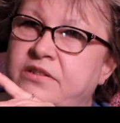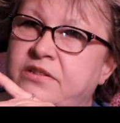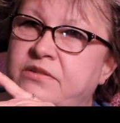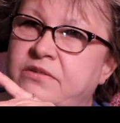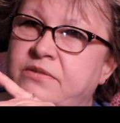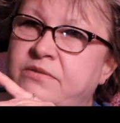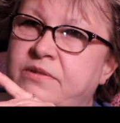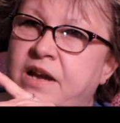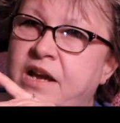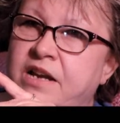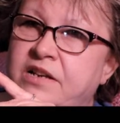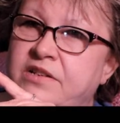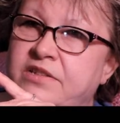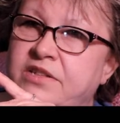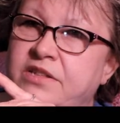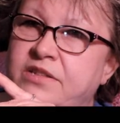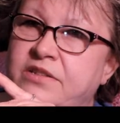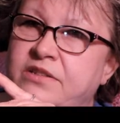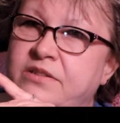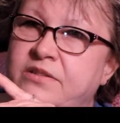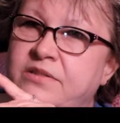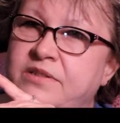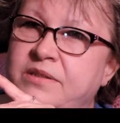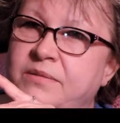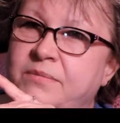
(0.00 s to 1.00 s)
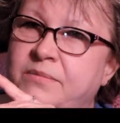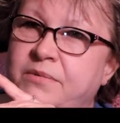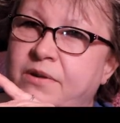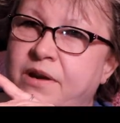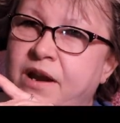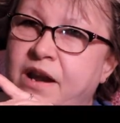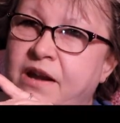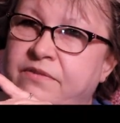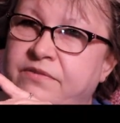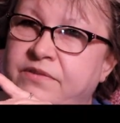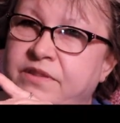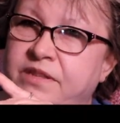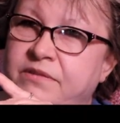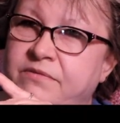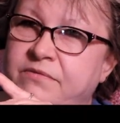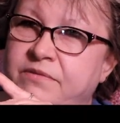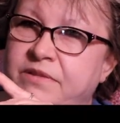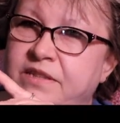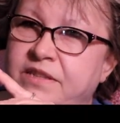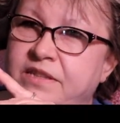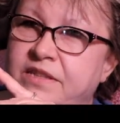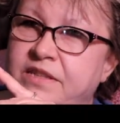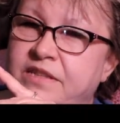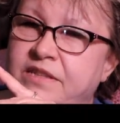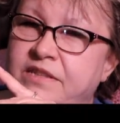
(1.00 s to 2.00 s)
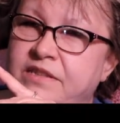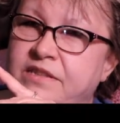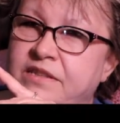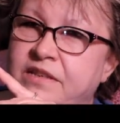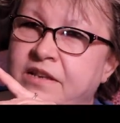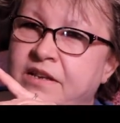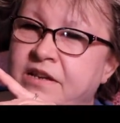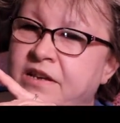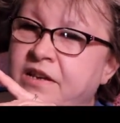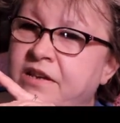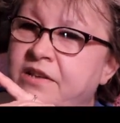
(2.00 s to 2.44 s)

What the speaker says: to actually do some crafting with this.